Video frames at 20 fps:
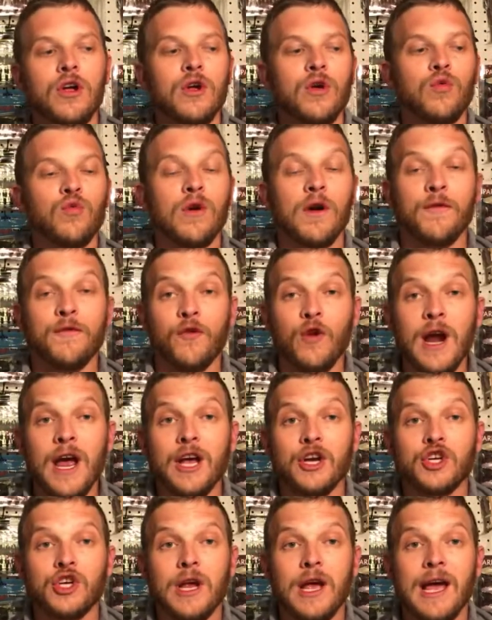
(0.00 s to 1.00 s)

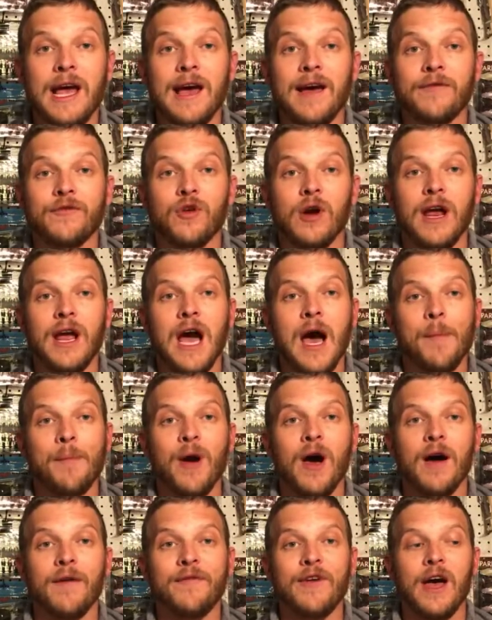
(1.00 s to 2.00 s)
refresh after I hop
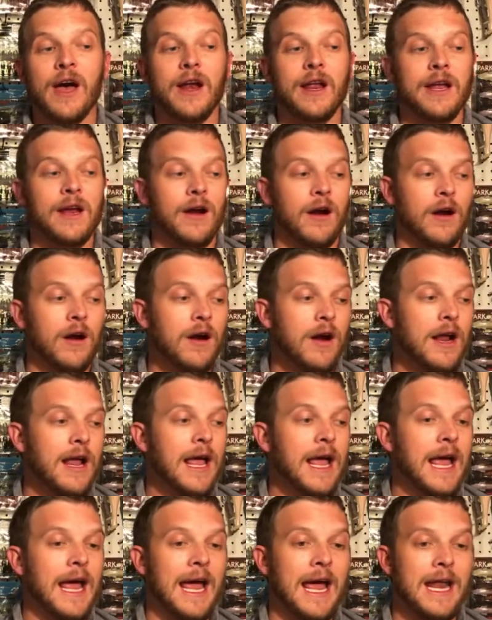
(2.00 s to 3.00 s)
off out of here
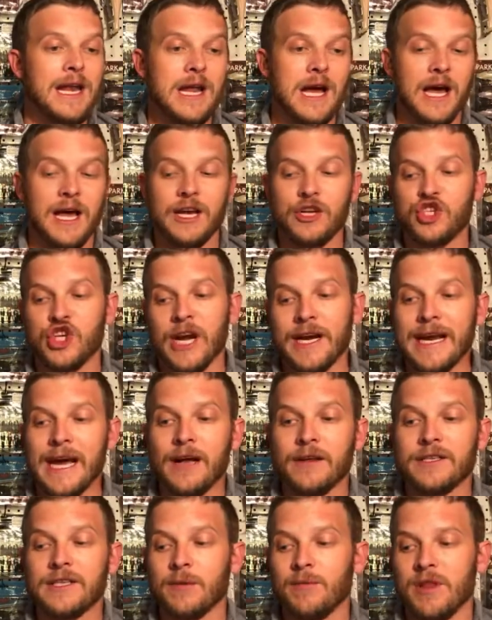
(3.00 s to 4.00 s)
and check
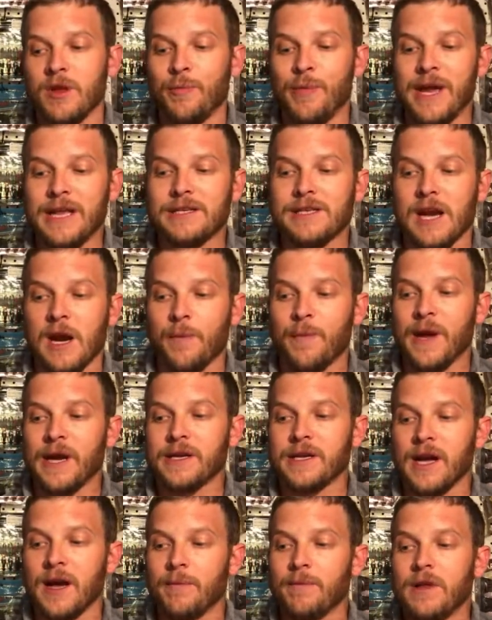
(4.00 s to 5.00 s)
out some of the baits that I picked
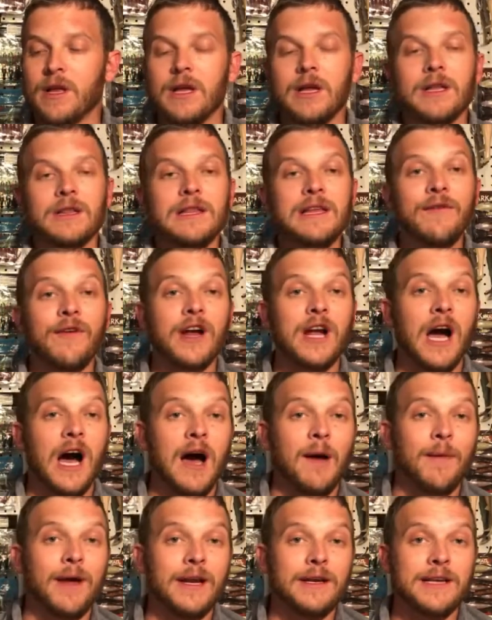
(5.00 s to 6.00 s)
up. Leave a
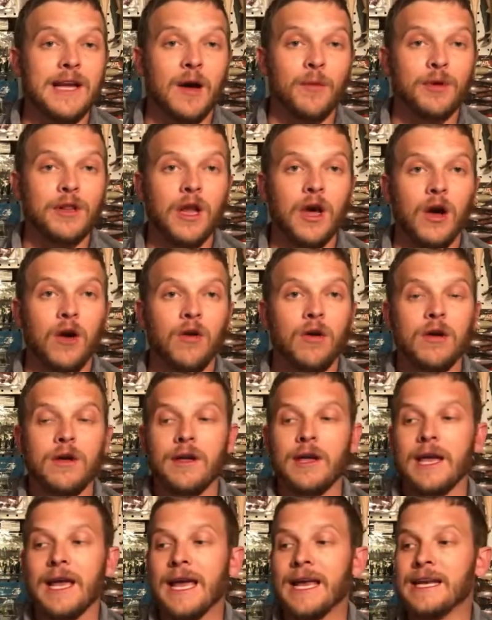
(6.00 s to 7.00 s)
comment down below.
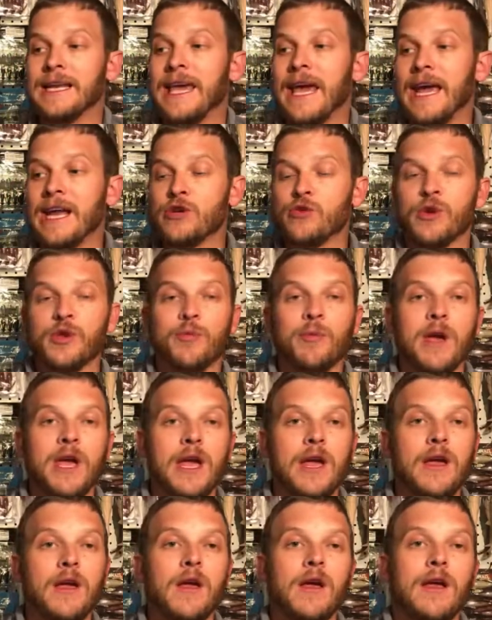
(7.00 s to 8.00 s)
Engage with
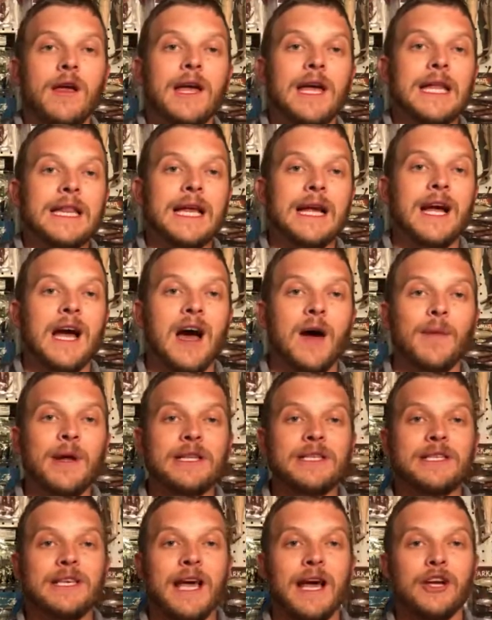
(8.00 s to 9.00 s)
me in the comment
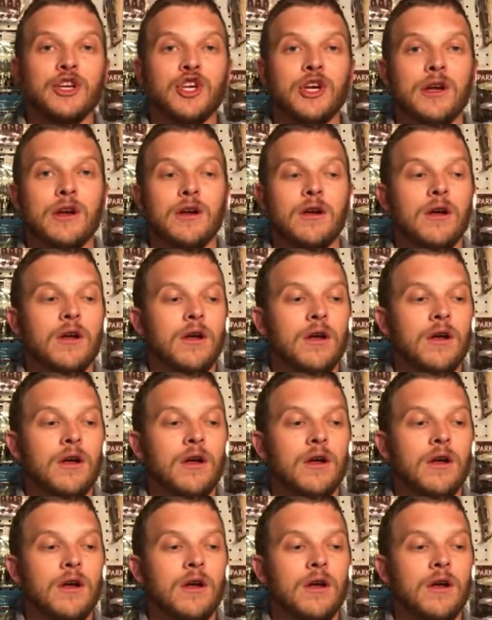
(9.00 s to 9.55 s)
section.